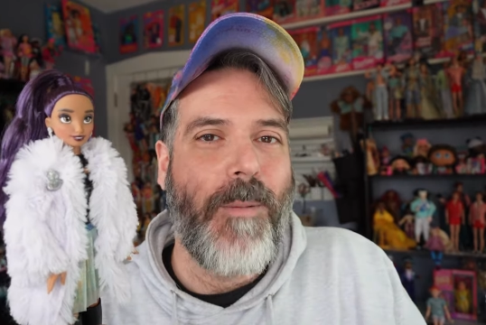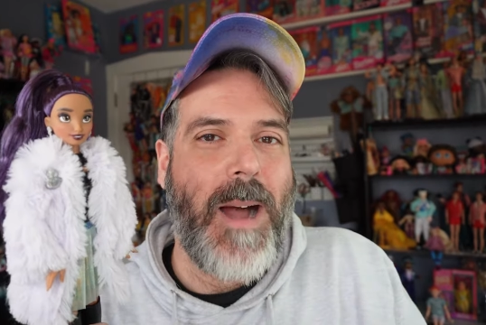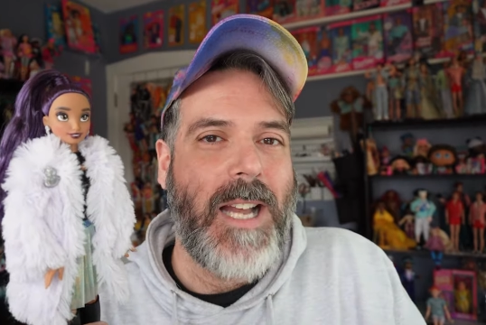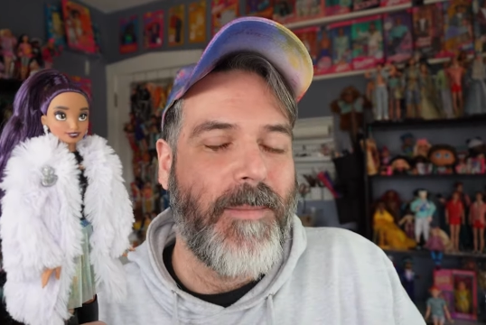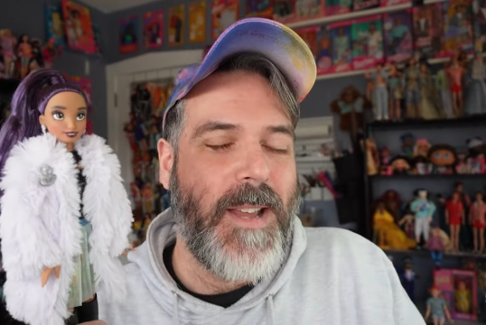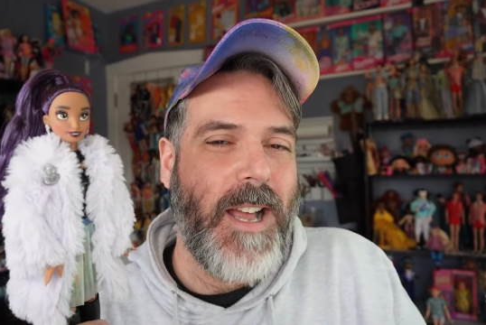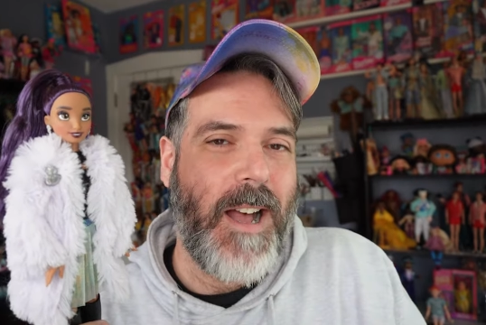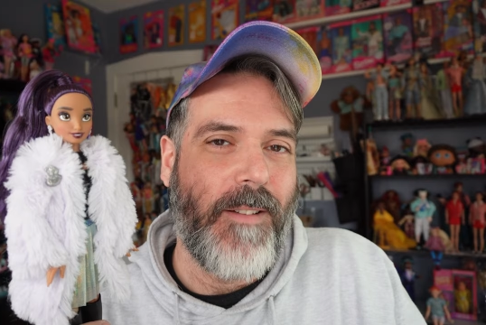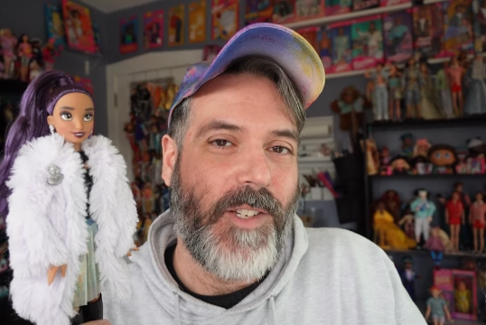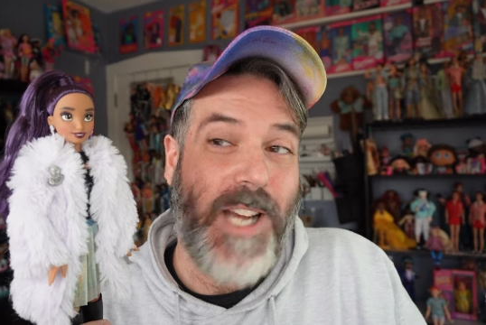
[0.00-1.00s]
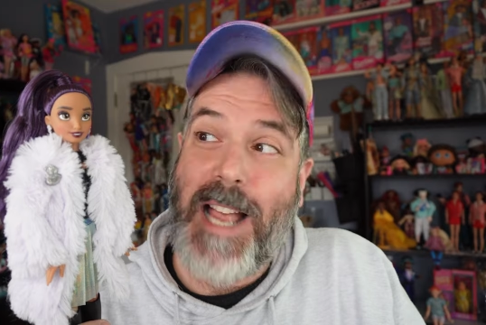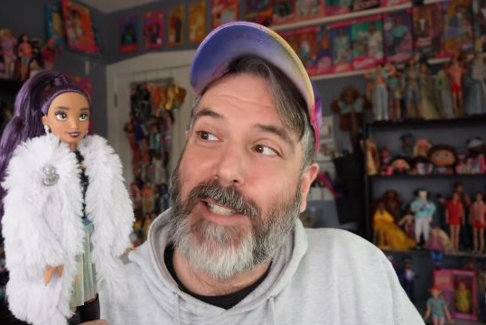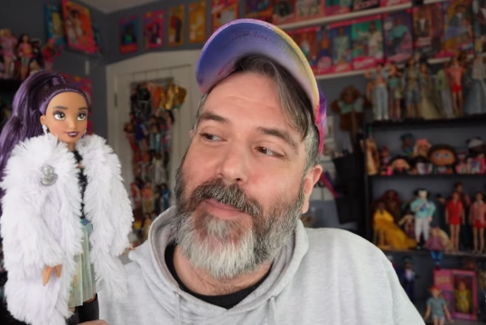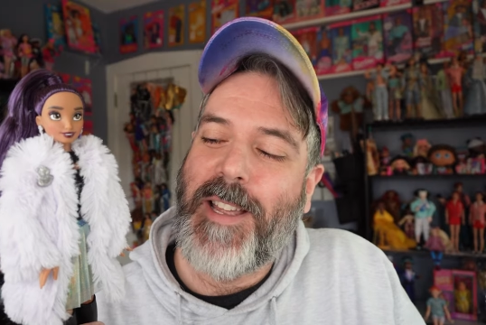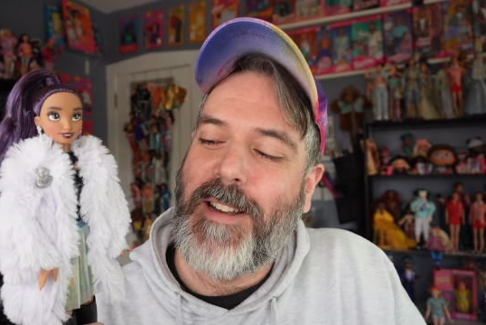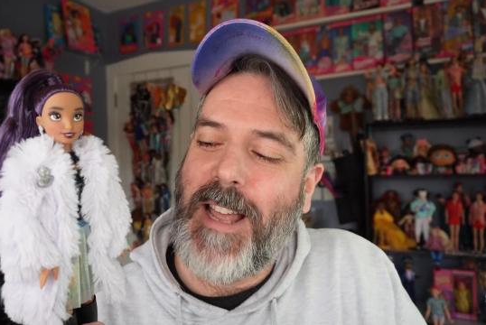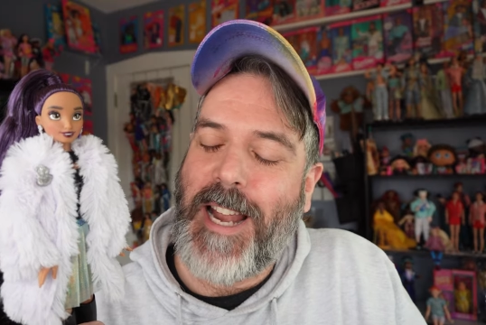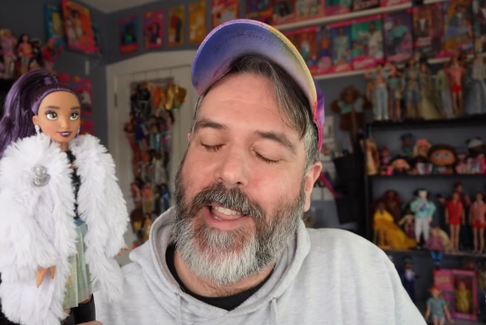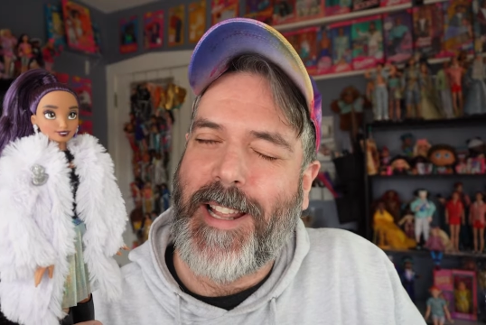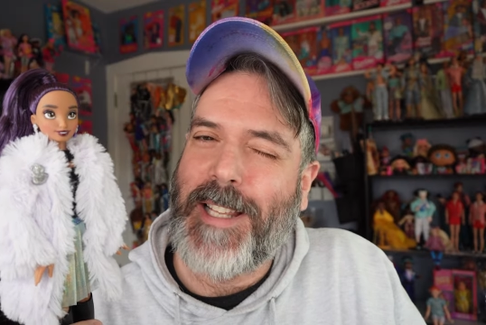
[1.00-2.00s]
Speaker 1: reminds me of Jasmine, and
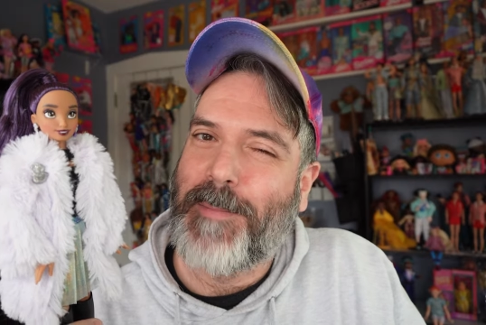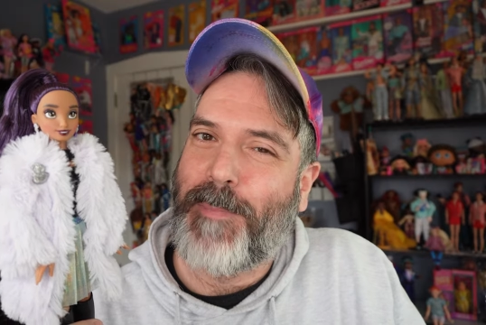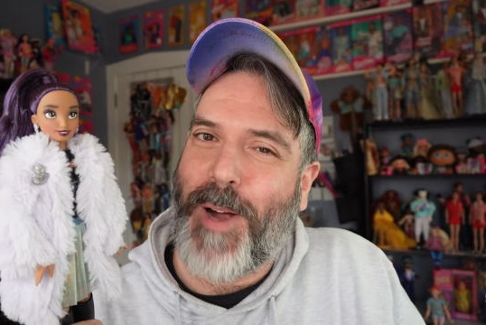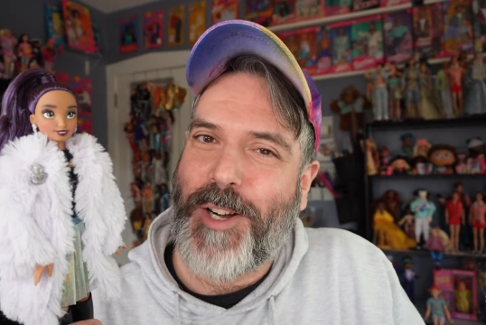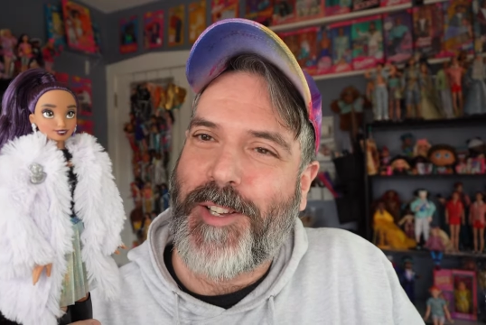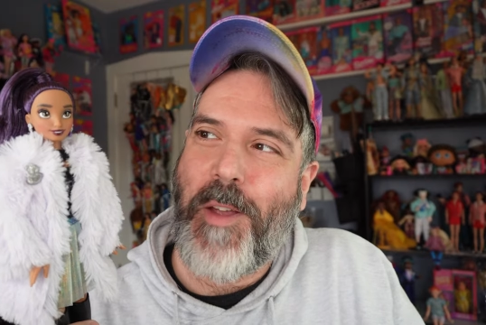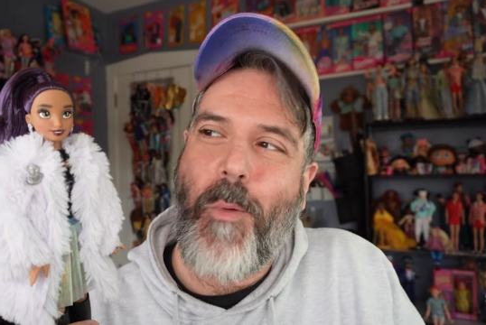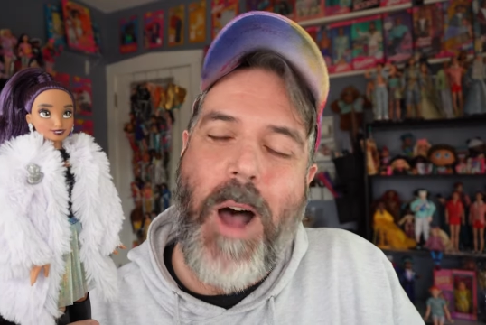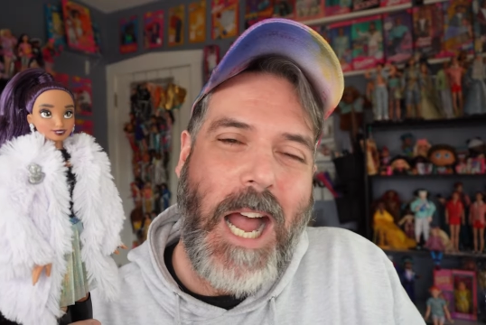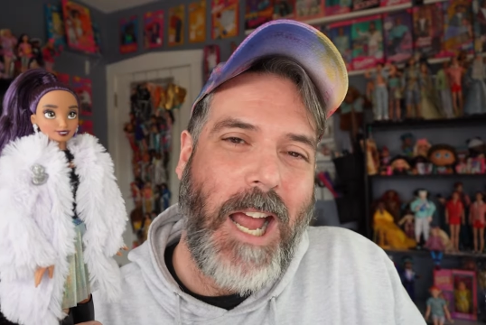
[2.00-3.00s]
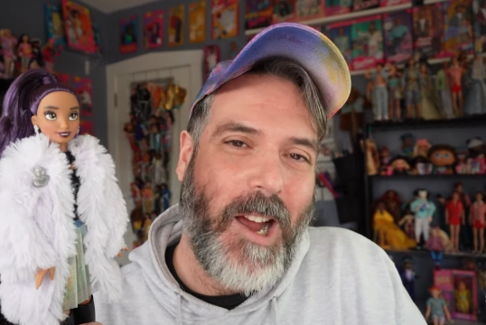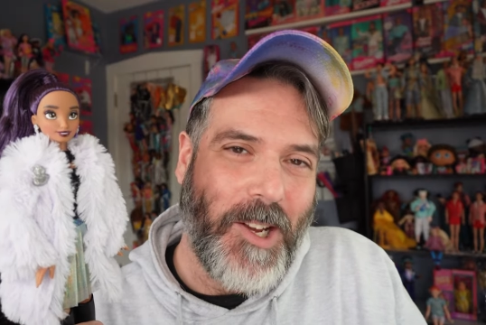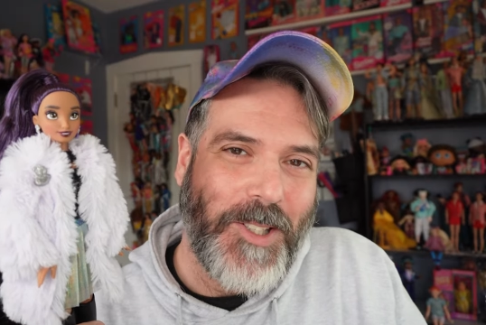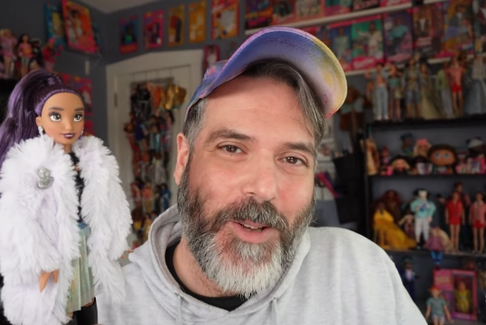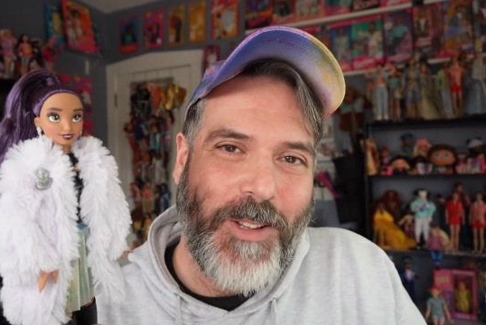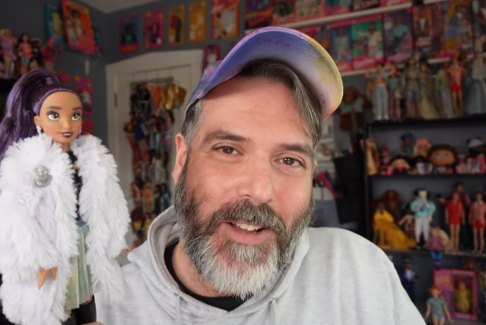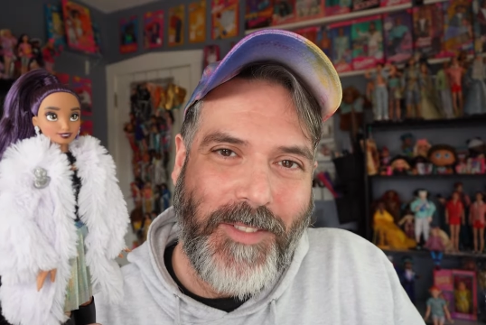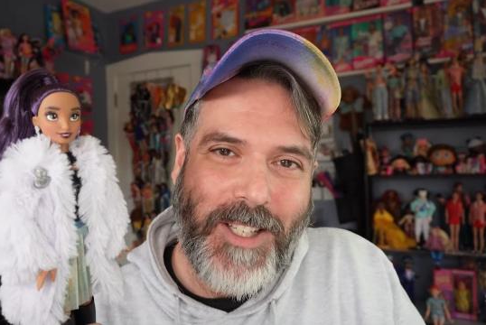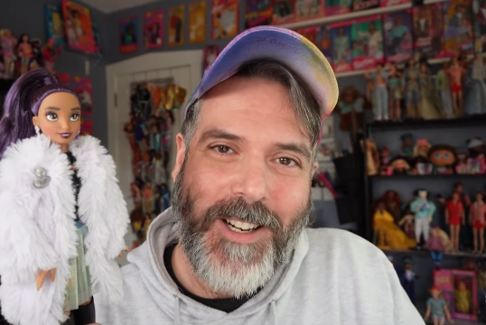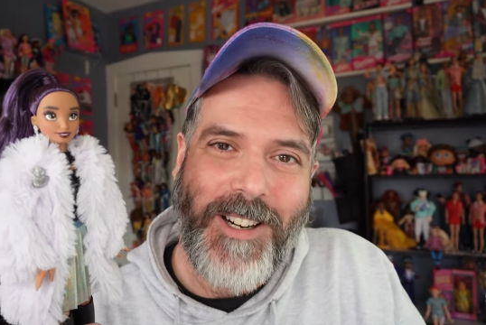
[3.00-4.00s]
I think that's partially why I also
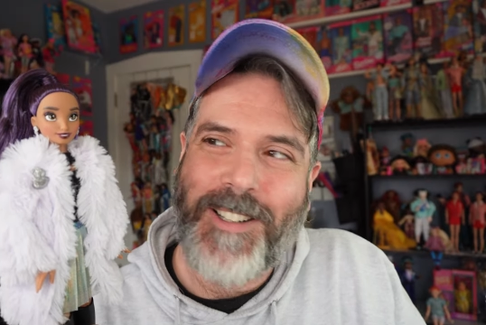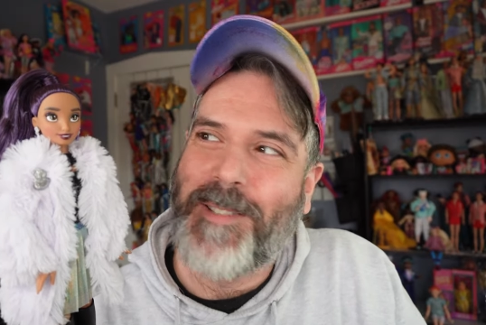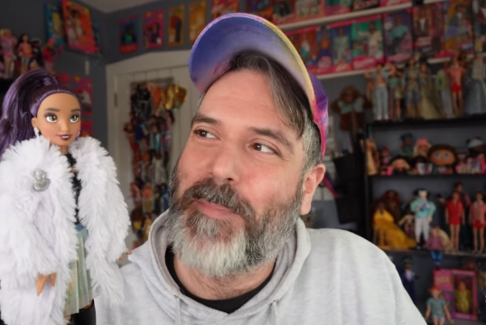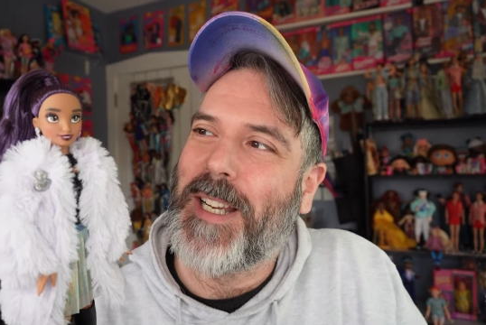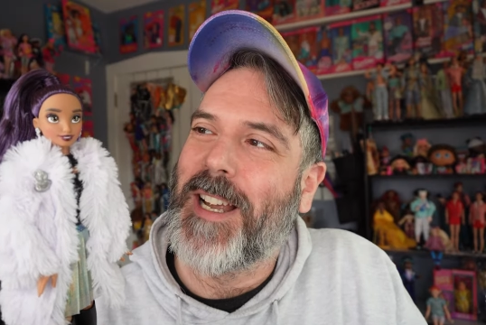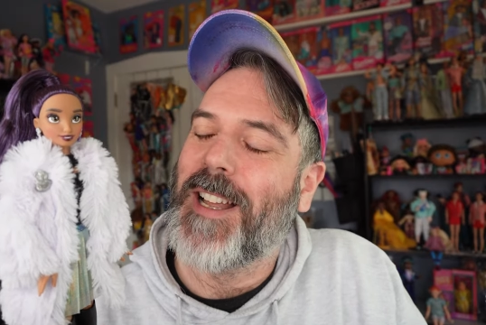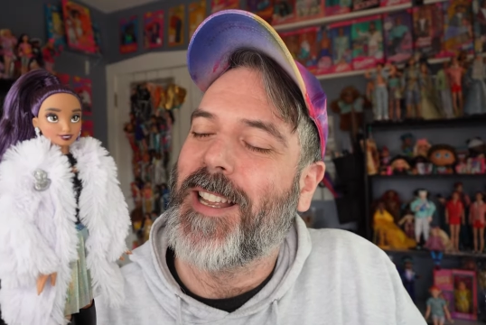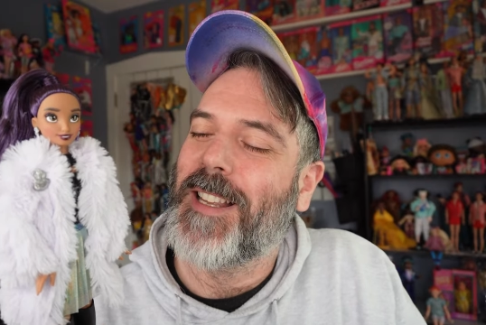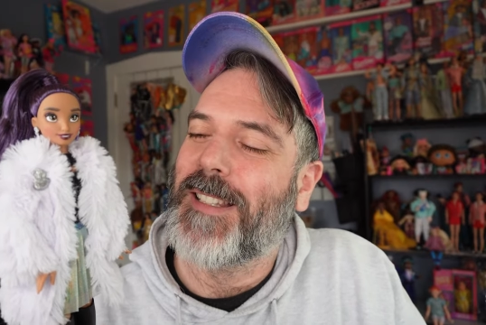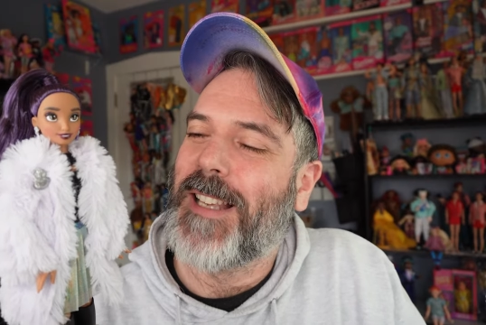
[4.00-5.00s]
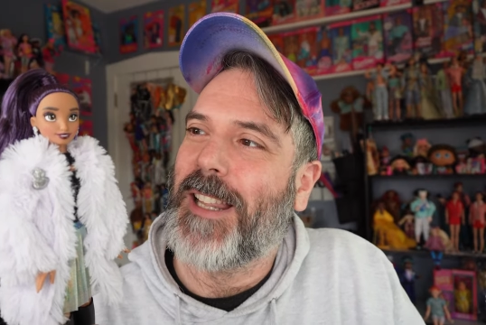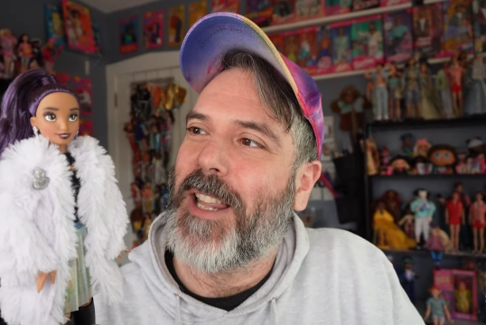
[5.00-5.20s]
loved her, because I